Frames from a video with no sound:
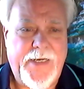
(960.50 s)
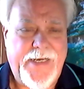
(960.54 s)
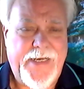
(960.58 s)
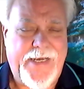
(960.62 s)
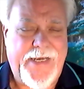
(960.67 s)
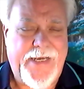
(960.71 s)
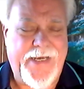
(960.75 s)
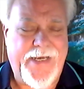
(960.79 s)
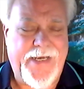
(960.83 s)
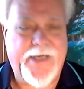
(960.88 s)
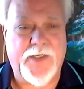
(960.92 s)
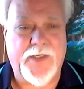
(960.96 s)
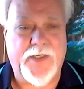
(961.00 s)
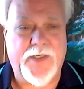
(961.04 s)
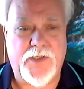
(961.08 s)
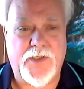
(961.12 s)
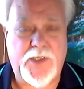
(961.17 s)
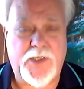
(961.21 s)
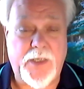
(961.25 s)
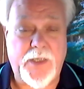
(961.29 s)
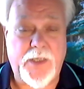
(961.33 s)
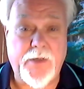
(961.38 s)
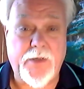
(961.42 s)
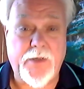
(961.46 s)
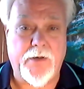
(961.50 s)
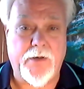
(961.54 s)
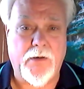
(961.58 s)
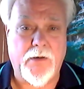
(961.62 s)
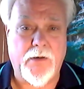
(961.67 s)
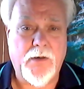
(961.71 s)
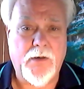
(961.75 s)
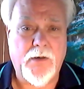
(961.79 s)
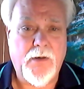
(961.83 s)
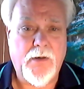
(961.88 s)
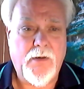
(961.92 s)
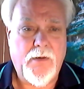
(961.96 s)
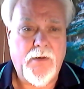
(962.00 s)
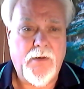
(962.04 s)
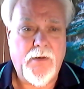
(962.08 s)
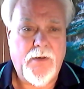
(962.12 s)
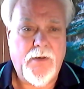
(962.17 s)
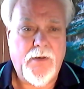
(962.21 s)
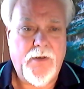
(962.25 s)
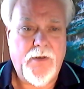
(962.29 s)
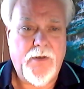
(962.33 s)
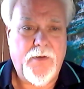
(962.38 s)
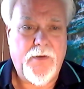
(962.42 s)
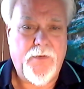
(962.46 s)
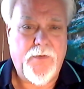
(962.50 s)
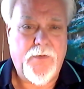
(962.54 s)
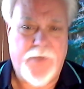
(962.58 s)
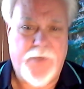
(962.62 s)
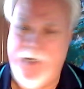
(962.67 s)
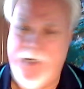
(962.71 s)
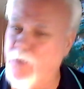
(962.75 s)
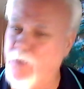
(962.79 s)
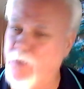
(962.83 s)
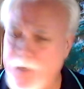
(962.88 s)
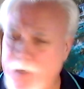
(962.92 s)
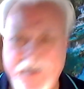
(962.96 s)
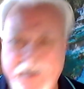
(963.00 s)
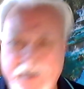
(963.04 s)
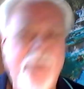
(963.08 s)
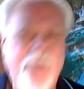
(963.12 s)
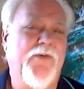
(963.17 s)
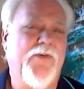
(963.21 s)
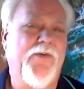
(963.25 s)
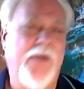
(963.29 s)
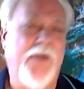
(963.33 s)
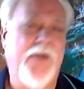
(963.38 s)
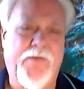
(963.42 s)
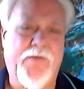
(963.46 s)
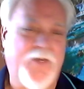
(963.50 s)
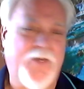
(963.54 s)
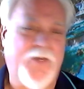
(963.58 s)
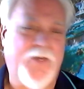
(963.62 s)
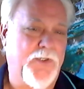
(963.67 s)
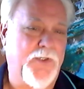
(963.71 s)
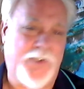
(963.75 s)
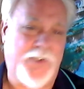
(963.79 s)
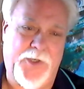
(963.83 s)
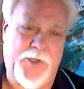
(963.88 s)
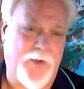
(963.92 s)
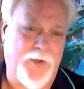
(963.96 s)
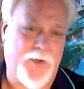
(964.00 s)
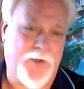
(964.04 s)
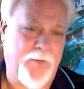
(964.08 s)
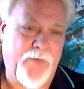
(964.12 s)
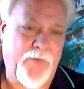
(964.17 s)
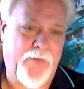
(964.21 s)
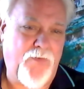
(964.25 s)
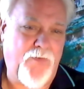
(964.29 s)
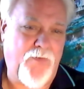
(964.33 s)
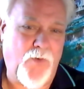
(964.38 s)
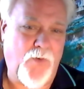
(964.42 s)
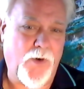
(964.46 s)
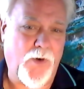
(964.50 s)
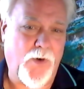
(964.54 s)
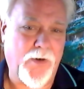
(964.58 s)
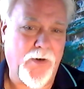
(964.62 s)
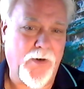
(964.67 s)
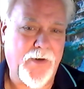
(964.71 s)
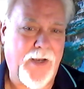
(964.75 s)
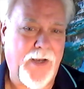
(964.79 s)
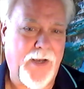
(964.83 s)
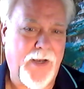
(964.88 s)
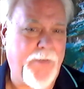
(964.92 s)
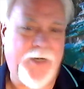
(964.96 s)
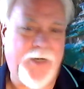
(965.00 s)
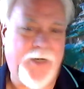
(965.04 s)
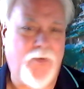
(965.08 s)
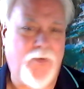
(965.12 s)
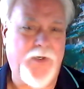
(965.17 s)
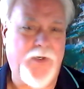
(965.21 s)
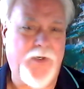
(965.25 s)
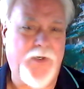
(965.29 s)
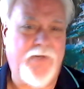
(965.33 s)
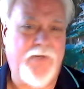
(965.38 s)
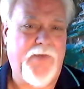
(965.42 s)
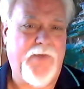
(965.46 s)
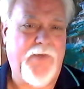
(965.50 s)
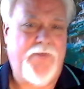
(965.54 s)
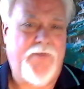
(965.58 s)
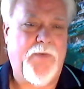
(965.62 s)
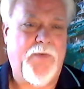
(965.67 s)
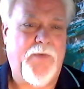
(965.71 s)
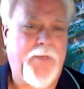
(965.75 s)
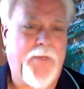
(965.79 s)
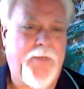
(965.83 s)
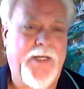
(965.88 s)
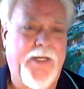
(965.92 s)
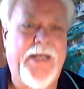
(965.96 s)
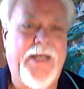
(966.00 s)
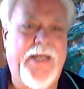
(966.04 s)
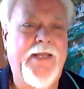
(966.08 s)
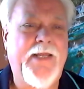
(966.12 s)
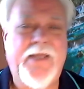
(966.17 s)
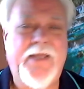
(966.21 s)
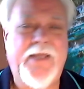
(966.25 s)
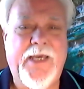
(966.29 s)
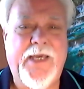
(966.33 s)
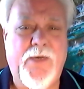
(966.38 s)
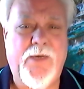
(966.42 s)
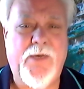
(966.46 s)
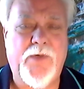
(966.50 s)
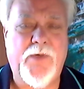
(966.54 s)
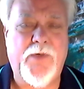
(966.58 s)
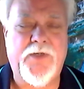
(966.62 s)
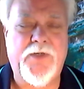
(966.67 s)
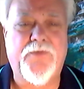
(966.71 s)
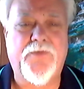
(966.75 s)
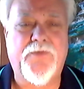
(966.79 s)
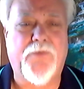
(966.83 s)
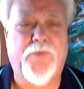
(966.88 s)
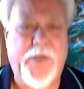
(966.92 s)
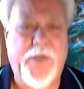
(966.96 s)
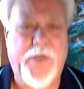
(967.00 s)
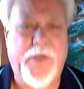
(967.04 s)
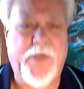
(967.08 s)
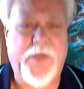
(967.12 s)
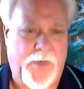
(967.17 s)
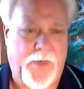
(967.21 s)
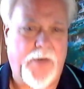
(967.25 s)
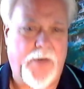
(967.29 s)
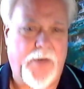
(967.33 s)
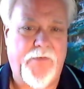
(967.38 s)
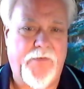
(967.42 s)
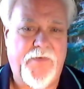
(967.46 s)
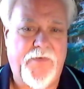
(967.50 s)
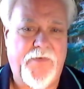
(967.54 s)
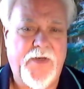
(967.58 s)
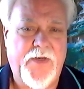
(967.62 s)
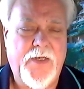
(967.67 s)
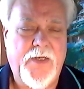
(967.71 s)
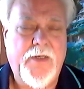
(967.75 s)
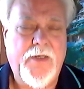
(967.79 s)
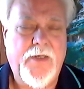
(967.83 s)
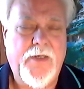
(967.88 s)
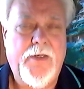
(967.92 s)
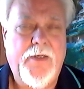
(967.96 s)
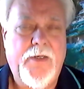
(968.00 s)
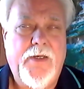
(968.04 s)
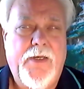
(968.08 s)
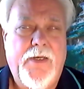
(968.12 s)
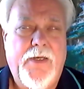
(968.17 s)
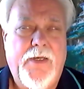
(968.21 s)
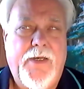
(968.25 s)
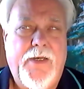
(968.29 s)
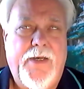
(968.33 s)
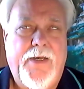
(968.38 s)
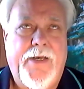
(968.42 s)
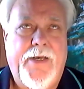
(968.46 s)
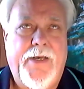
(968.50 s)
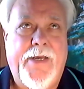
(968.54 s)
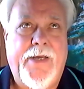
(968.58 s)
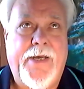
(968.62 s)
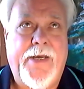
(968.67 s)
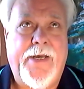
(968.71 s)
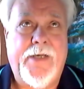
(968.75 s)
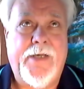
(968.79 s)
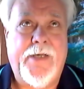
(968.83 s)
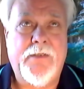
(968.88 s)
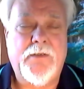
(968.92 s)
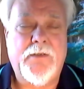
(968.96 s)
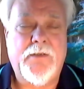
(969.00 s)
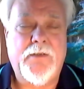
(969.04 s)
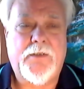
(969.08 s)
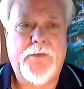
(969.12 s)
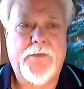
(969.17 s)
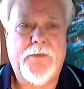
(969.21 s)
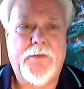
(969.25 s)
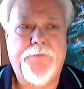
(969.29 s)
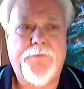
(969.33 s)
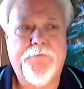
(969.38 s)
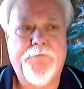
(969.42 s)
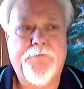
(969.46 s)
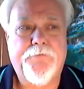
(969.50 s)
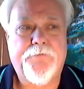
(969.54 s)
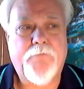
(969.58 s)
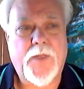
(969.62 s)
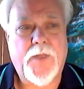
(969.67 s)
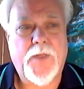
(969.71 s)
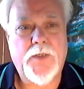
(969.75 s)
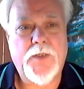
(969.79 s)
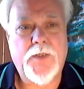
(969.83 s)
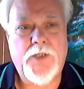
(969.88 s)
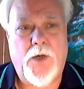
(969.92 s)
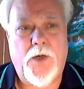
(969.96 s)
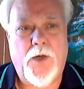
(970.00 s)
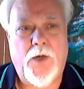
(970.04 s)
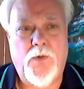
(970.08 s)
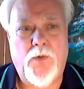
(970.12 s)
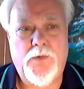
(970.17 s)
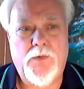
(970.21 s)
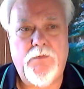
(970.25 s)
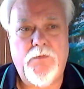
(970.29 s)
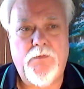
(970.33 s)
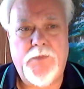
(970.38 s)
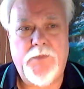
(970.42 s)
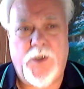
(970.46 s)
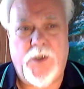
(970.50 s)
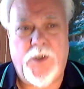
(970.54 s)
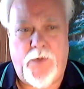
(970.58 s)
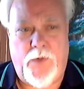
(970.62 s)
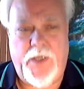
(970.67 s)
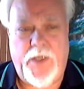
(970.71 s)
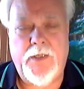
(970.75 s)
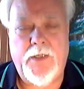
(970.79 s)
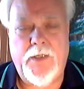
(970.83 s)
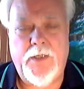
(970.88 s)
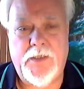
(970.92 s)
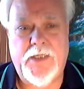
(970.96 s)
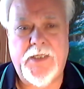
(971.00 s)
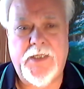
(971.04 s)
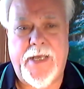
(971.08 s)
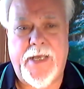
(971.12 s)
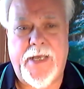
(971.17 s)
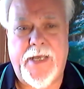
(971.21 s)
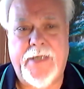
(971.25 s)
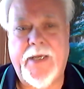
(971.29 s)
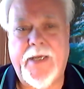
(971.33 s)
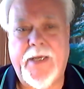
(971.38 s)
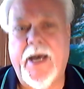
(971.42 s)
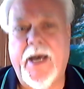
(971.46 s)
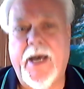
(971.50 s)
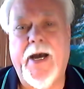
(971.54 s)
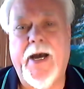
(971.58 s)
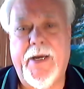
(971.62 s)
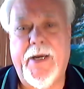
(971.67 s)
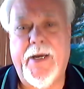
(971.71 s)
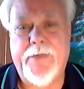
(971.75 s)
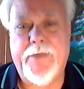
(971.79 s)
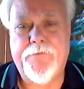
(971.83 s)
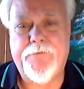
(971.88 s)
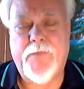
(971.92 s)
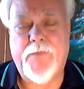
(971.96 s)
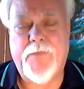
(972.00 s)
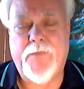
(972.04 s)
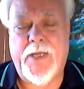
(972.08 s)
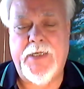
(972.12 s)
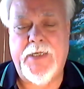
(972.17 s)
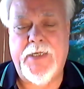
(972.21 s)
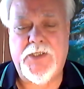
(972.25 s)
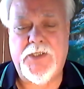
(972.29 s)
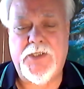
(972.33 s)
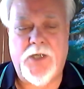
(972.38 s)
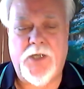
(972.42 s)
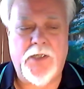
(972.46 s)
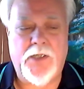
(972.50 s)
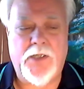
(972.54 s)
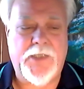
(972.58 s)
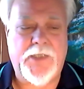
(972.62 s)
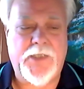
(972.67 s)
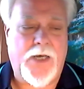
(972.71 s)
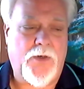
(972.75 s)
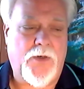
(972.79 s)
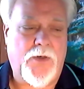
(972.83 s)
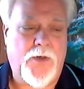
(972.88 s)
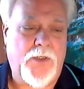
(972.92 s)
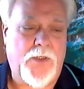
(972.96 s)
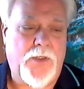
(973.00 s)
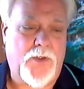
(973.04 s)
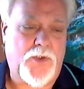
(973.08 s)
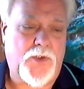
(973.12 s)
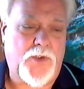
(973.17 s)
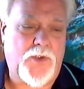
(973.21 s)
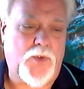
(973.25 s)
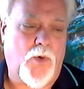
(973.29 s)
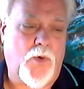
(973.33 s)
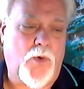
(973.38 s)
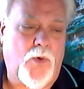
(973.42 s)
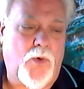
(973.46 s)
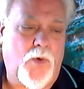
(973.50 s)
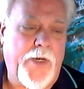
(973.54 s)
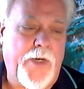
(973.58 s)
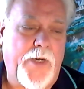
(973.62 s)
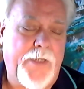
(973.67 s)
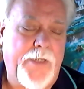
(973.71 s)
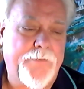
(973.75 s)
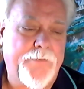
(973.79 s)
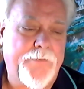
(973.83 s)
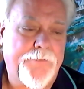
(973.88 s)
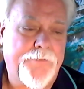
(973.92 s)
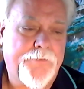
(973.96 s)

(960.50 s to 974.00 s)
he consider that he would never have considered before? I mean, it wouldn't have even been anything he would dream of. And so Tony is that guy. And he starts out in the story